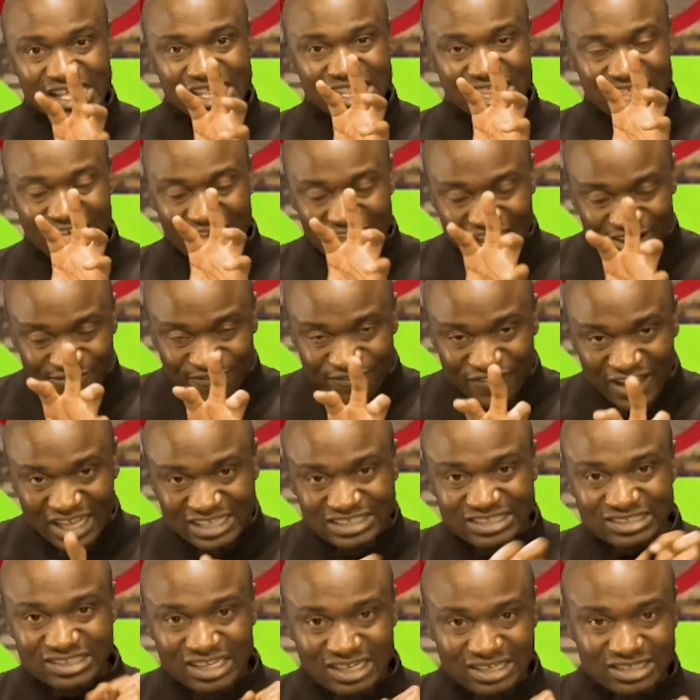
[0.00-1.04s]
the
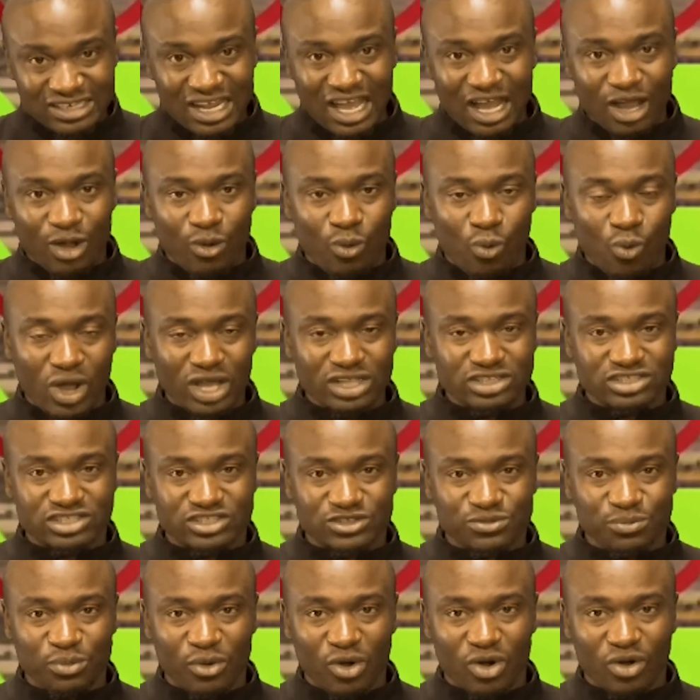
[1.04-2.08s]
advanced attack
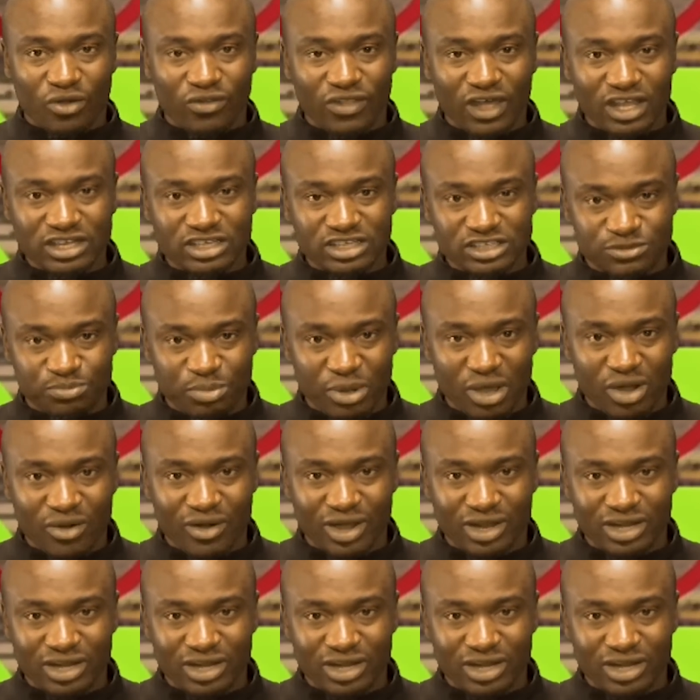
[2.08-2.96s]
once more, that is Power